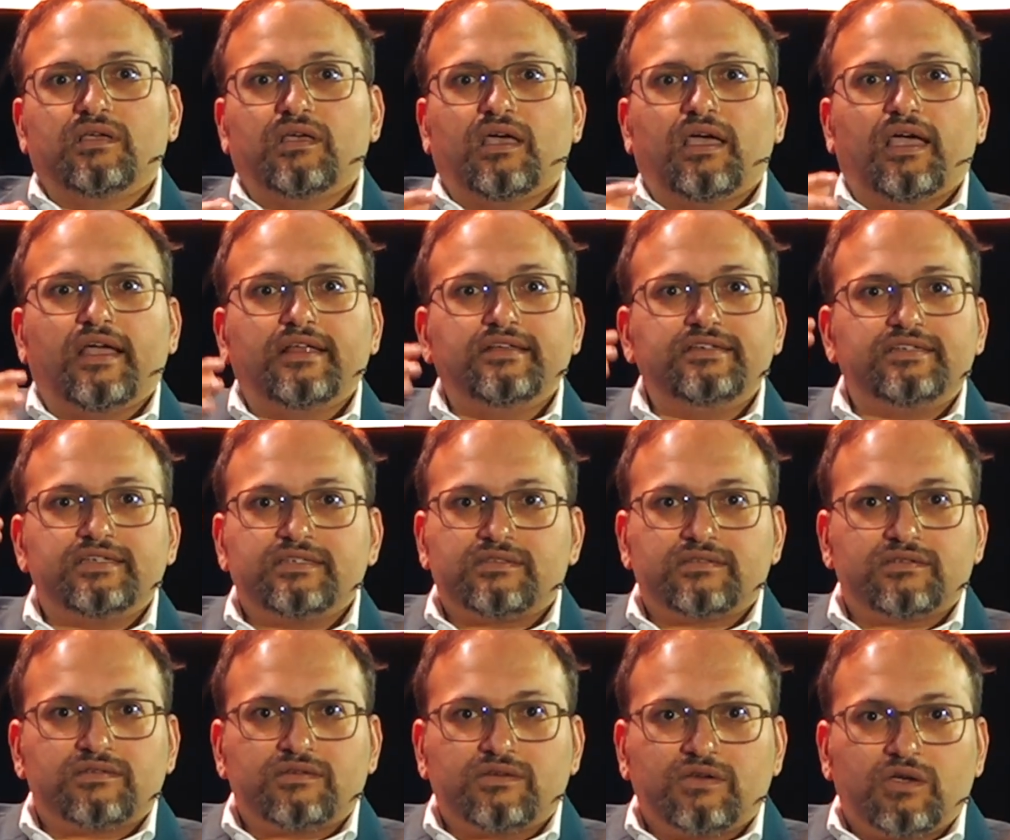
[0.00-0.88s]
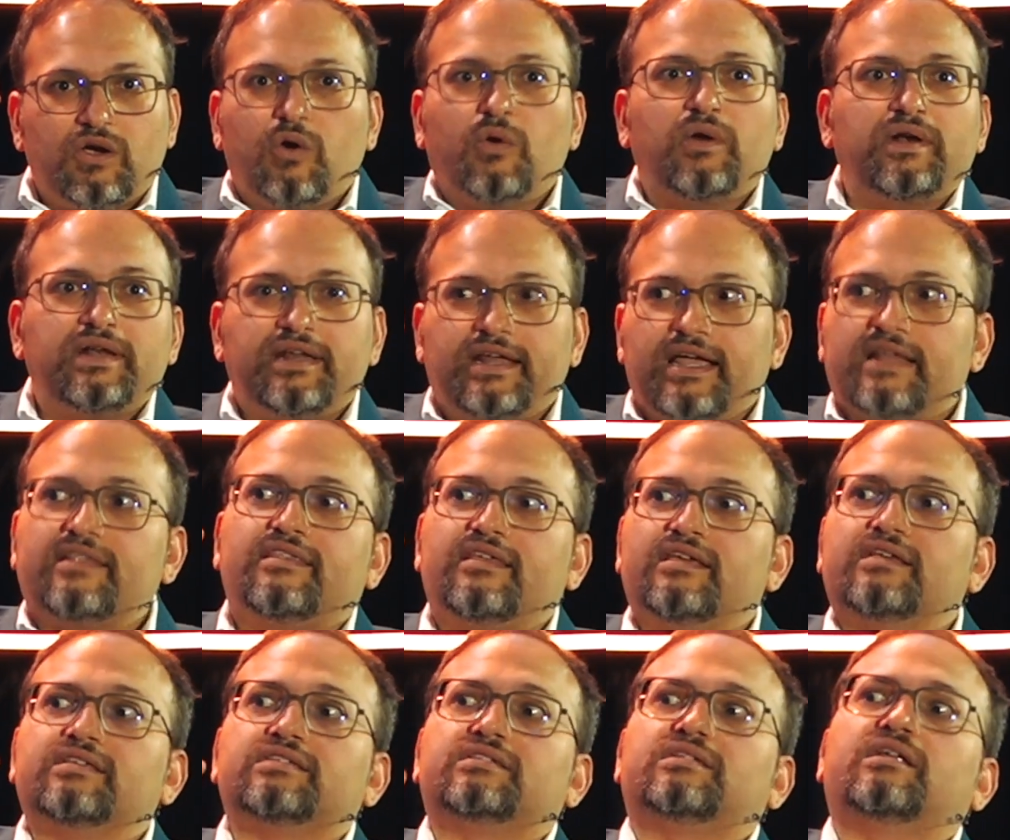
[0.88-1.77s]
and just go and get
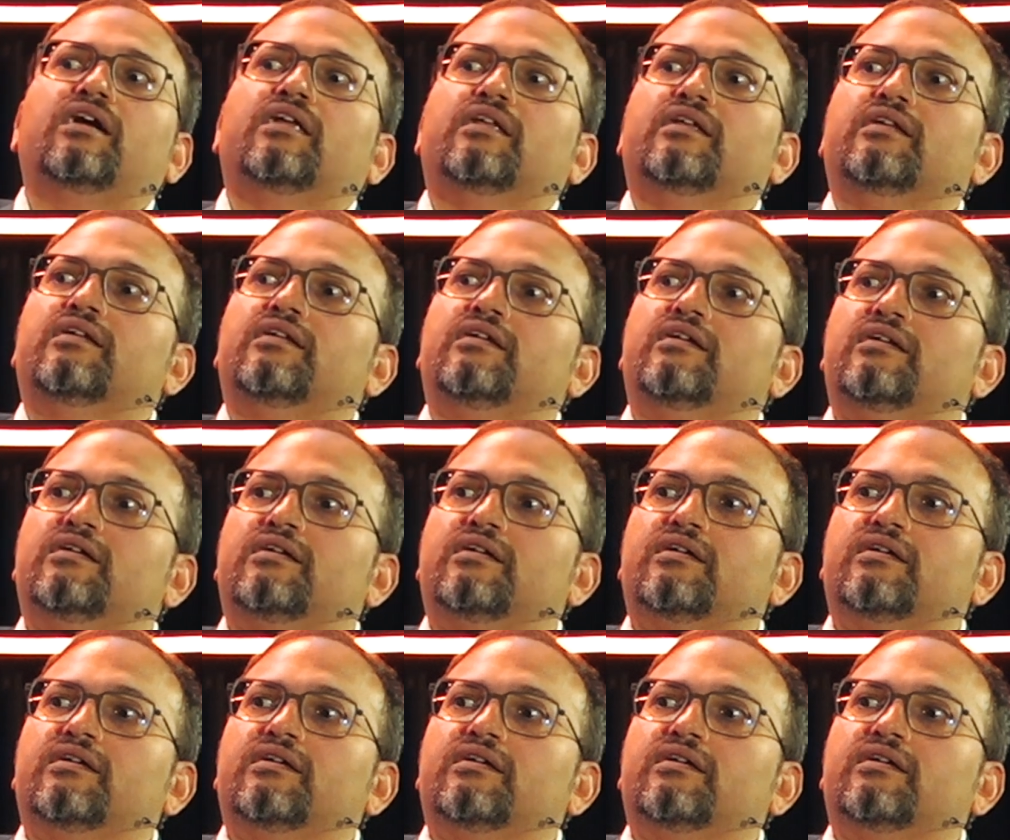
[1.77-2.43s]
things done. Yeah.